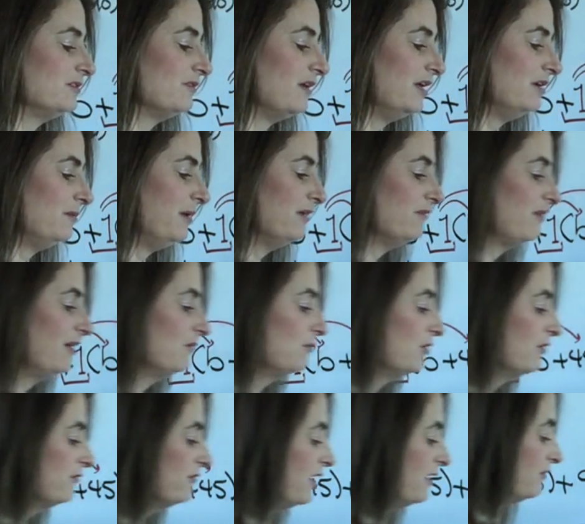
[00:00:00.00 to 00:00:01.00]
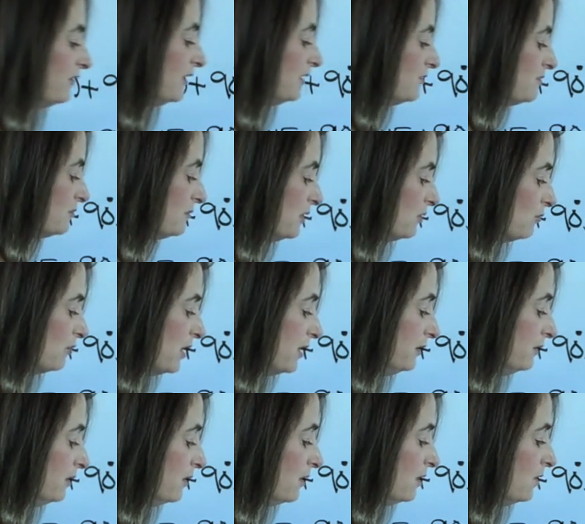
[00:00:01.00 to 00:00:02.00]
divided by 5.5 gives me
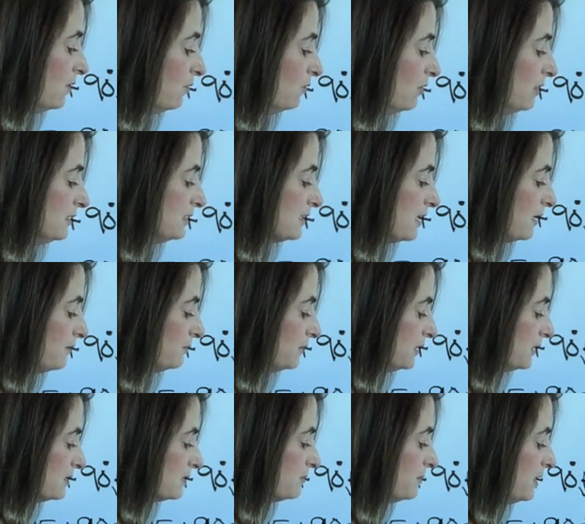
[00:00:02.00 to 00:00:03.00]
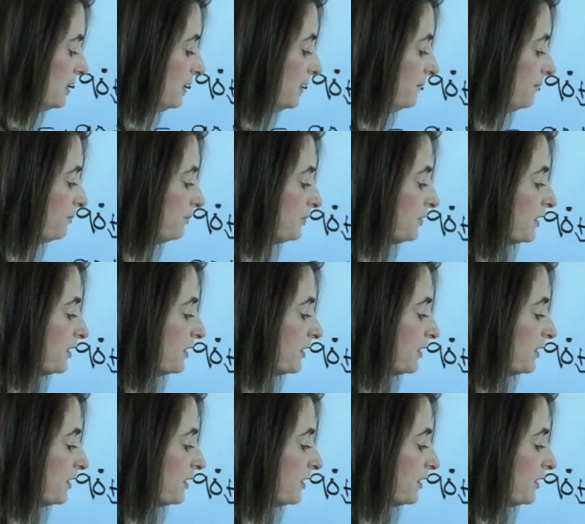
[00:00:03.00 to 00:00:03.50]
1. 1 times b is b.